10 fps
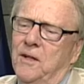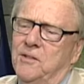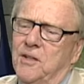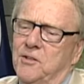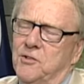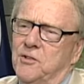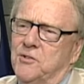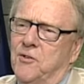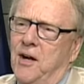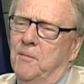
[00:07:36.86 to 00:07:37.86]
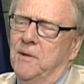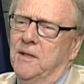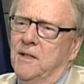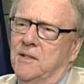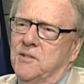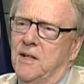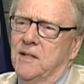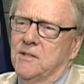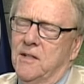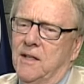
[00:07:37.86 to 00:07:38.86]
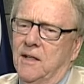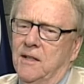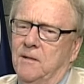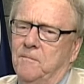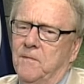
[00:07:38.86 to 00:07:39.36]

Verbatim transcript: as, as you describe it, it sounds like